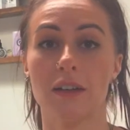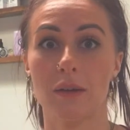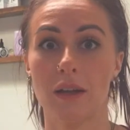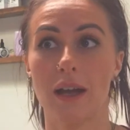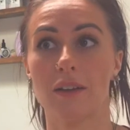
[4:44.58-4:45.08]

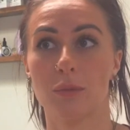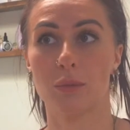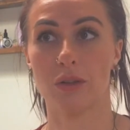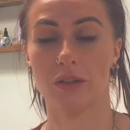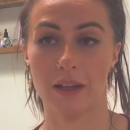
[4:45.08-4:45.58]
it as
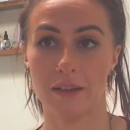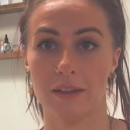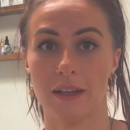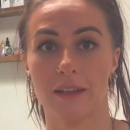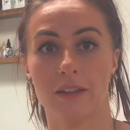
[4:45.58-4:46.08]

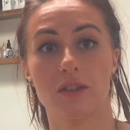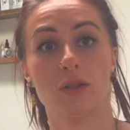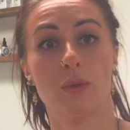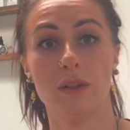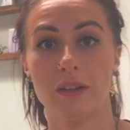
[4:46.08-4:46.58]
precise as
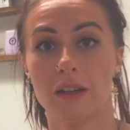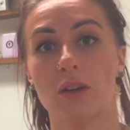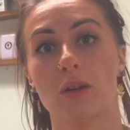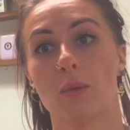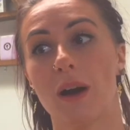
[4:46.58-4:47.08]
tweezing
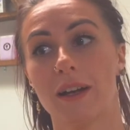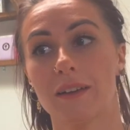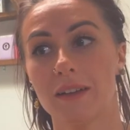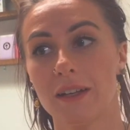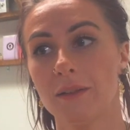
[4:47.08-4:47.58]
or
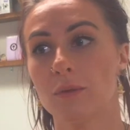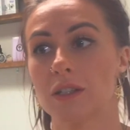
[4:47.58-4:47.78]
waxing?